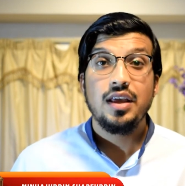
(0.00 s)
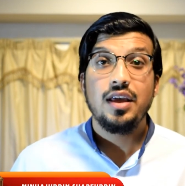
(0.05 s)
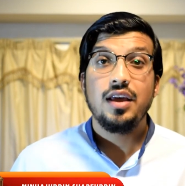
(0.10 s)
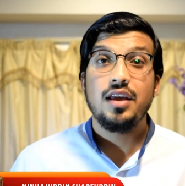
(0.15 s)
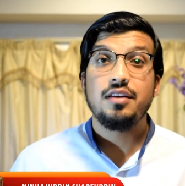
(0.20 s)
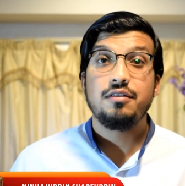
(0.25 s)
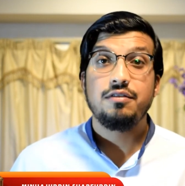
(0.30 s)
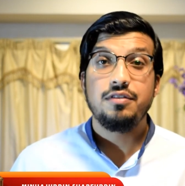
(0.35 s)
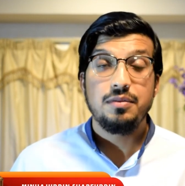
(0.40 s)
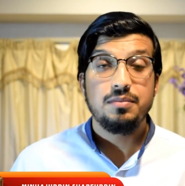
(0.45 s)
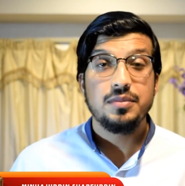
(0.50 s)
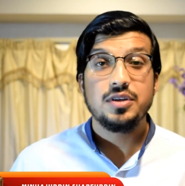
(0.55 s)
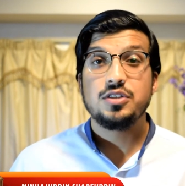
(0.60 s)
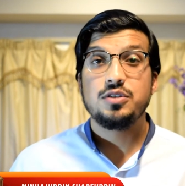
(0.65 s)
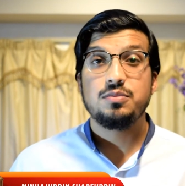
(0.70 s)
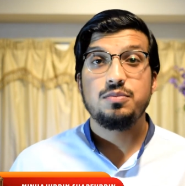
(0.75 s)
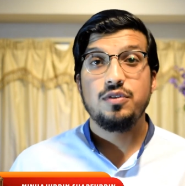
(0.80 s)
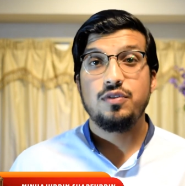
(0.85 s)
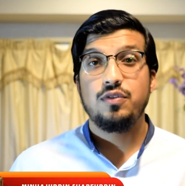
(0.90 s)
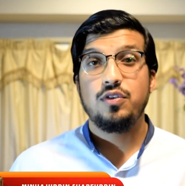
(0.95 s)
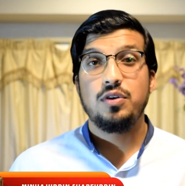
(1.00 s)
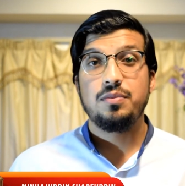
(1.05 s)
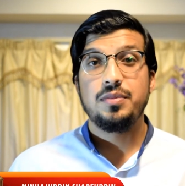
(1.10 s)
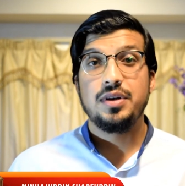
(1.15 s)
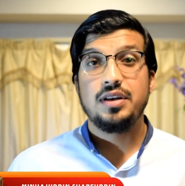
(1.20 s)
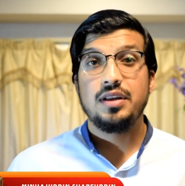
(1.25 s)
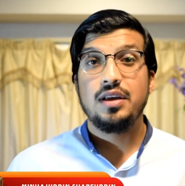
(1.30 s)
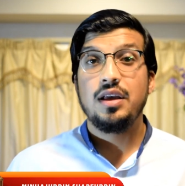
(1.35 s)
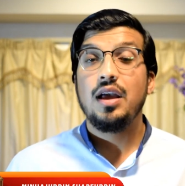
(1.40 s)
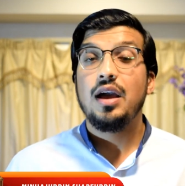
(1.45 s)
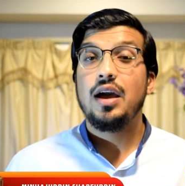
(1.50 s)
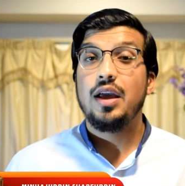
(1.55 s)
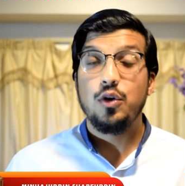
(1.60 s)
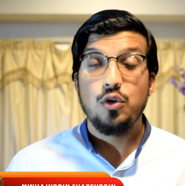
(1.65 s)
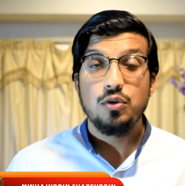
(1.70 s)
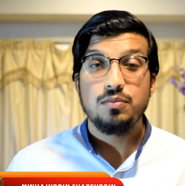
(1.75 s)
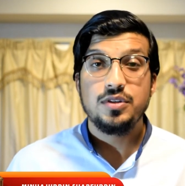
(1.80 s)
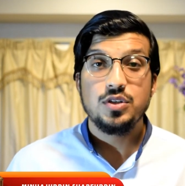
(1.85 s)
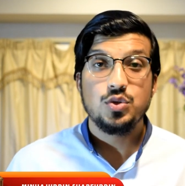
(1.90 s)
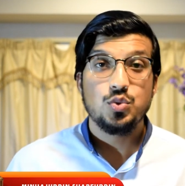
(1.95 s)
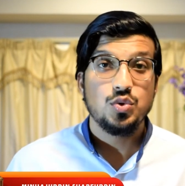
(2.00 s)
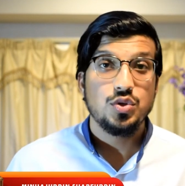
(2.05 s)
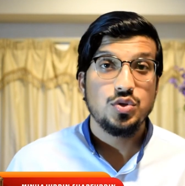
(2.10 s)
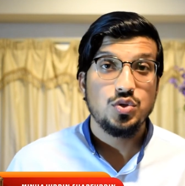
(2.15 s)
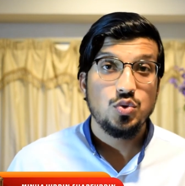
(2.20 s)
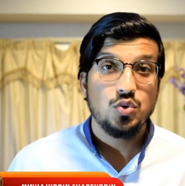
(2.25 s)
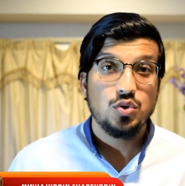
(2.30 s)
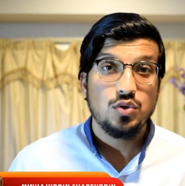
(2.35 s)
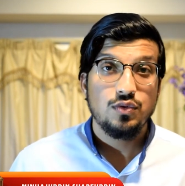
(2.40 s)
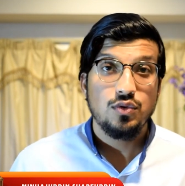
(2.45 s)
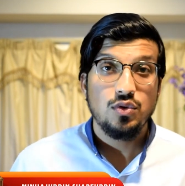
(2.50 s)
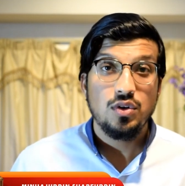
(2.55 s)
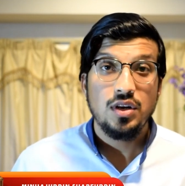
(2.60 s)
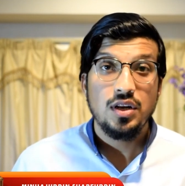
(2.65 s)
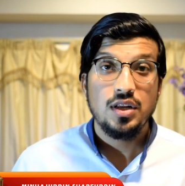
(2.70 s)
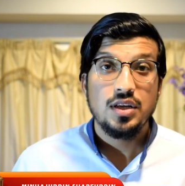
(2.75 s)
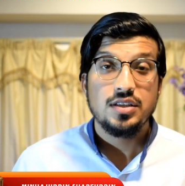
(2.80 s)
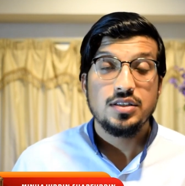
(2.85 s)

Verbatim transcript: and we must perform it. I hope this was useful.